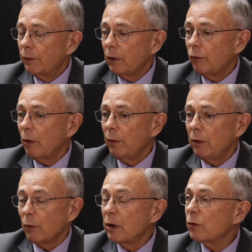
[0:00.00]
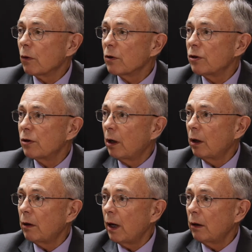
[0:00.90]
contribute to resources to
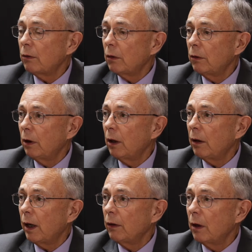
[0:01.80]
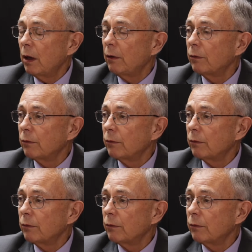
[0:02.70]
get that done.